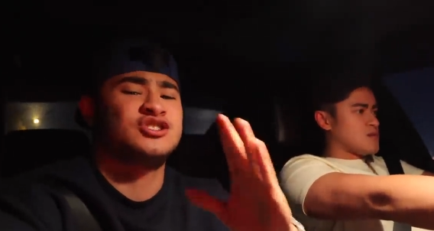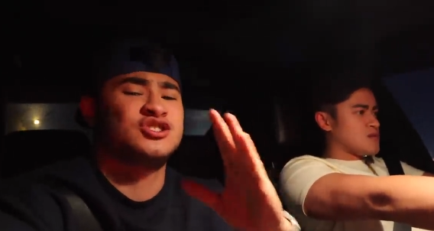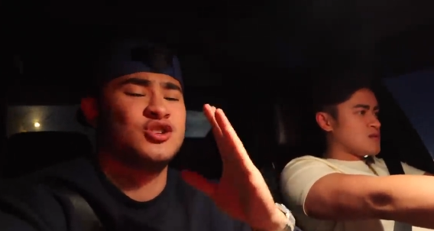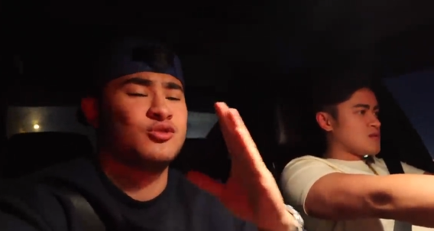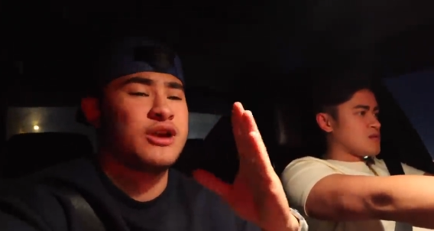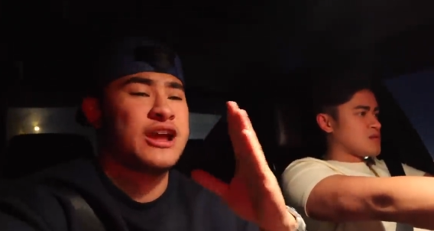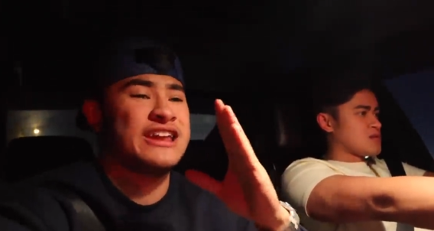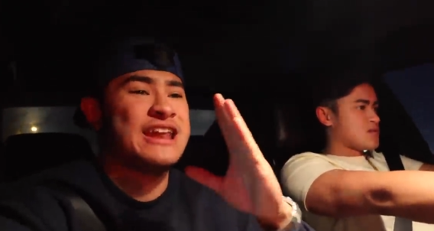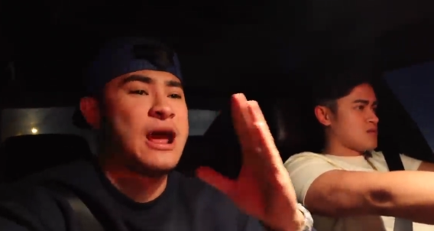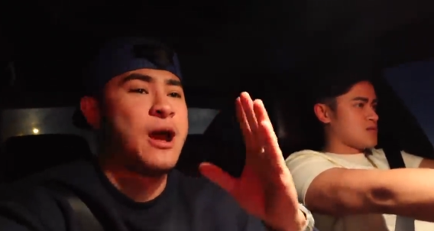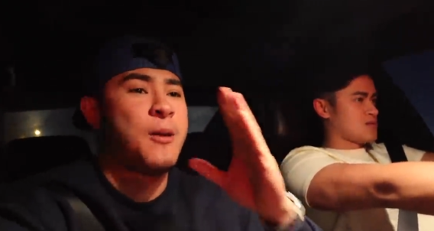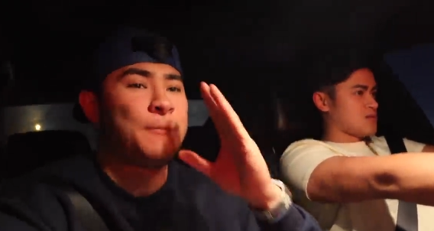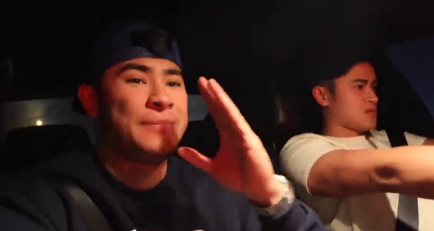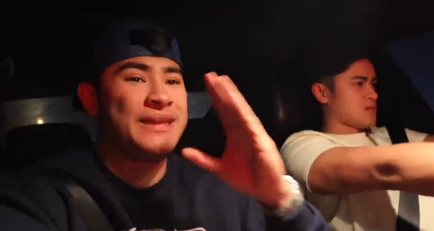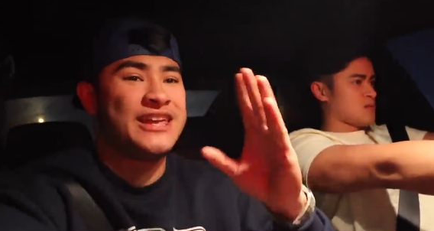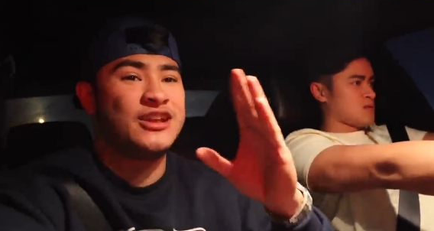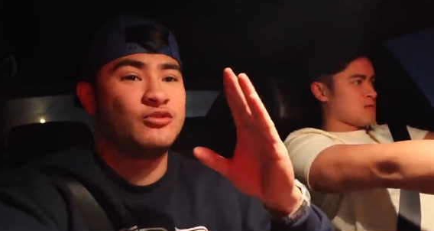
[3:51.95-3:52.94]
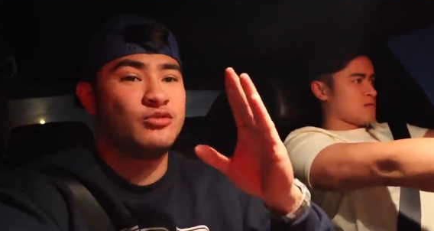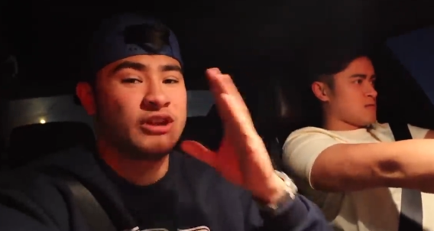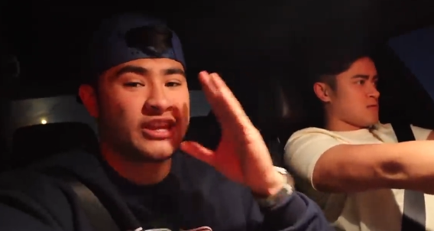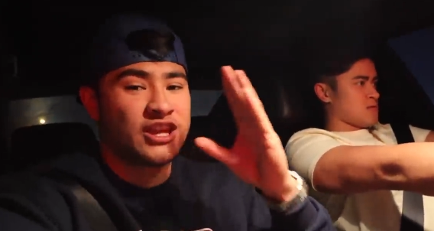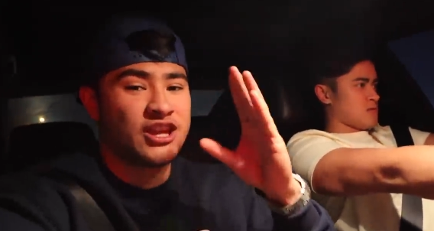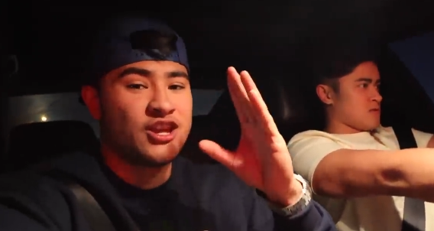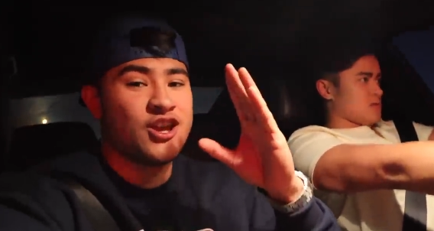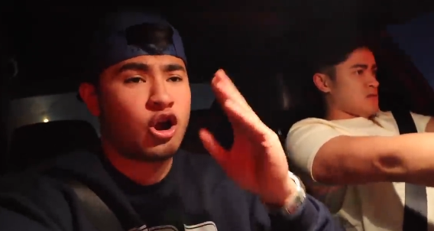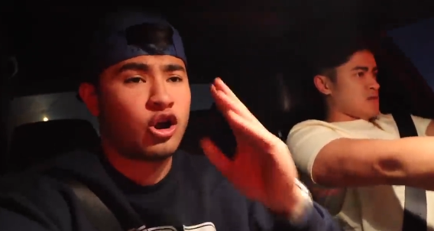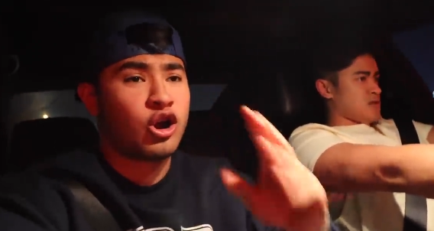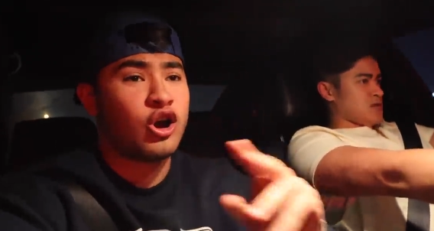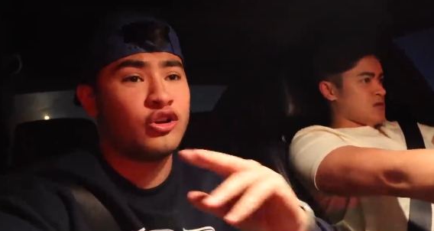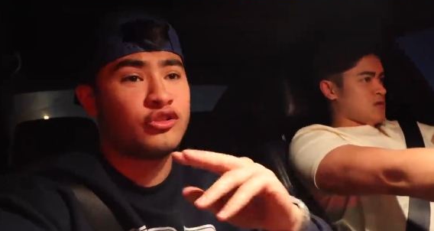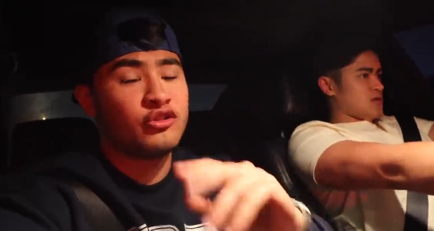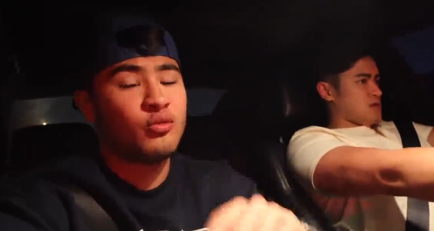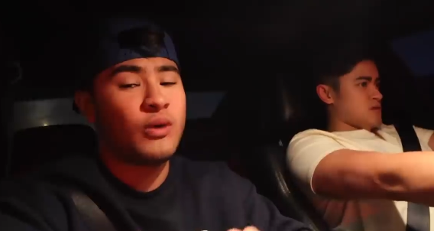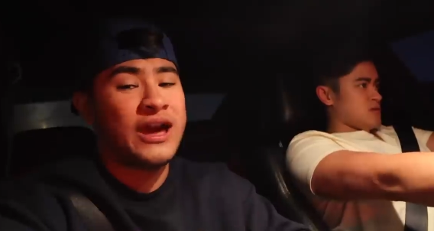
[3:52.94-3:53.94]
Speaker 1: So right now, me and Ricky are
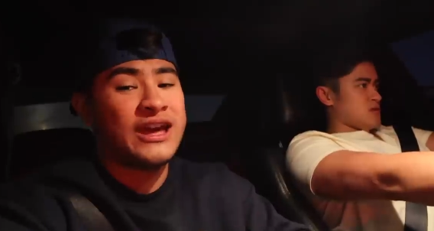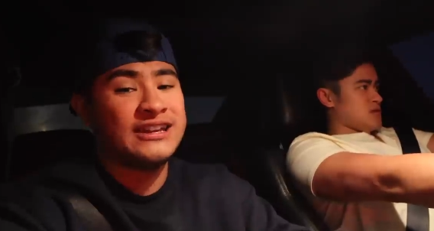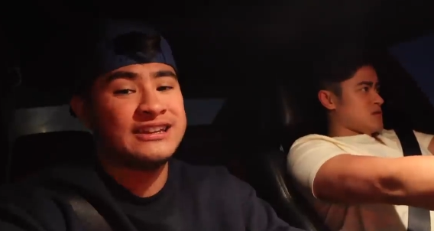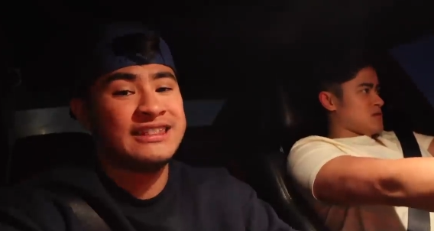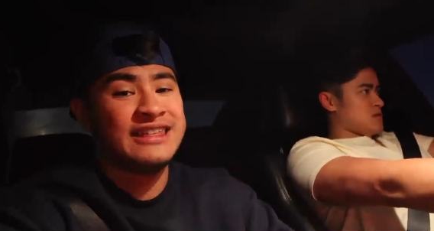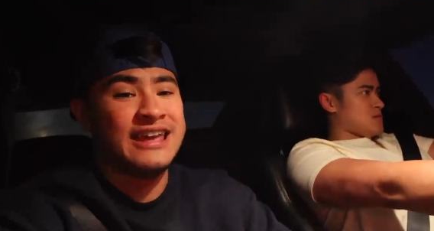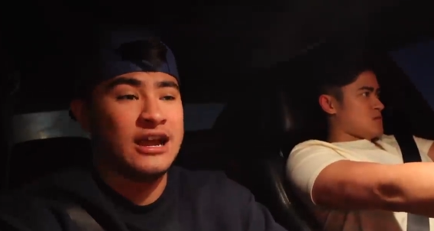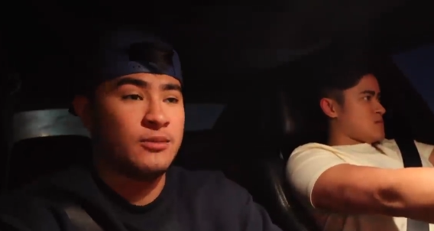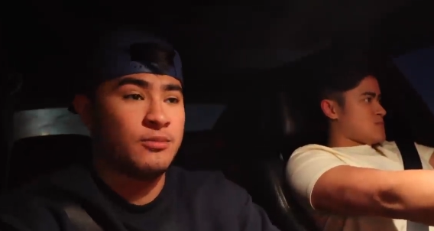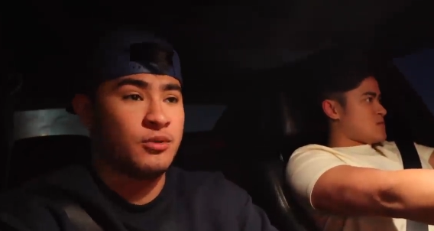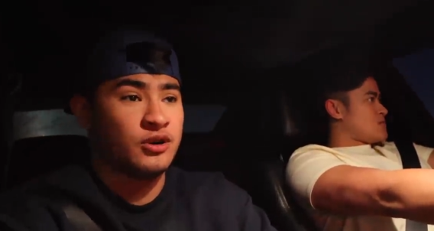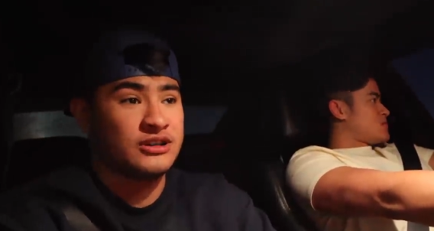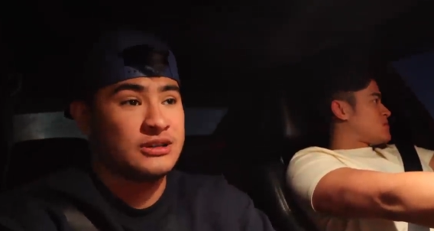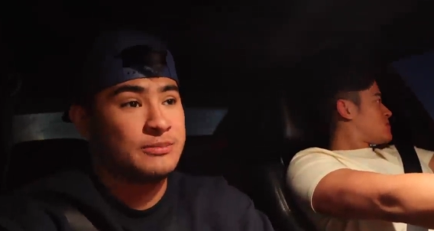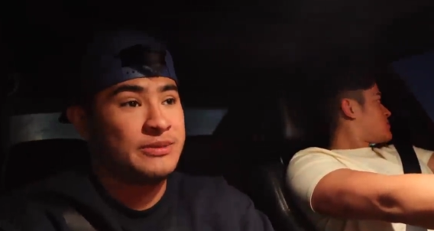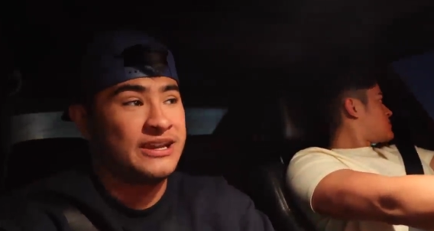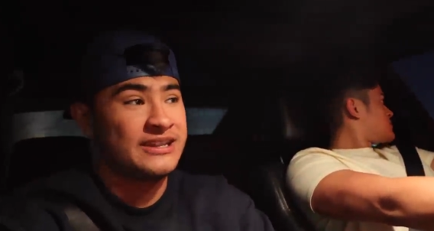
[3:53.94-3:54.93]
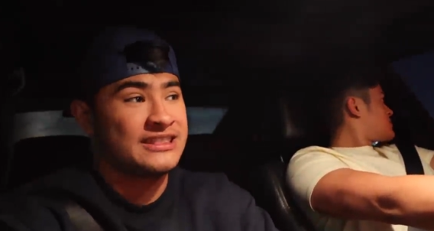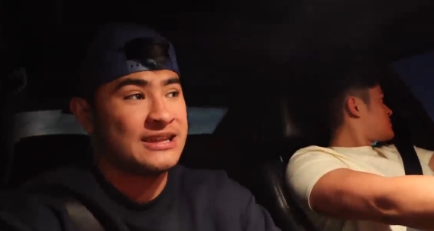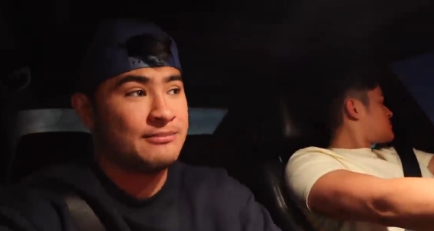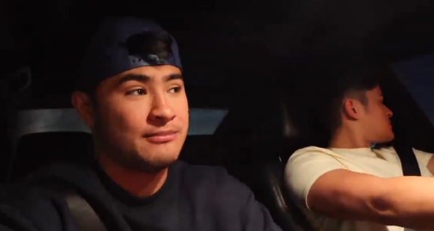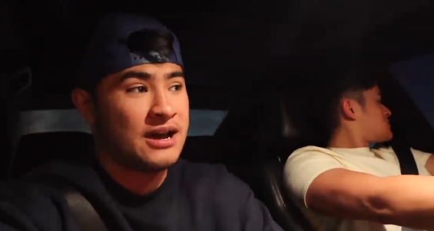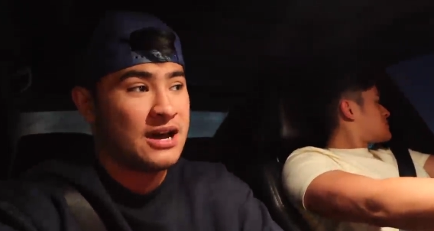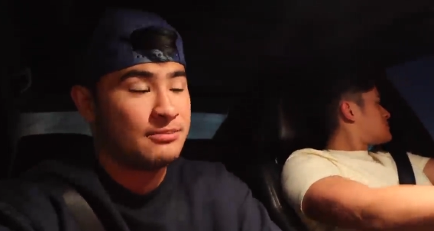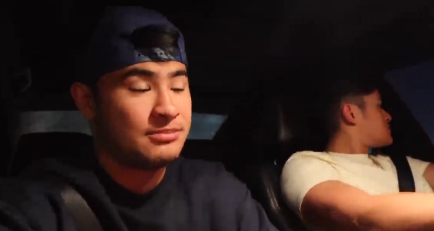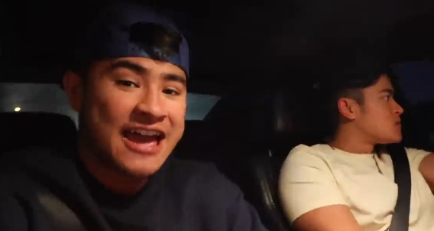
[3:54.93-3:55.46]
on the way to the airport to pick them up.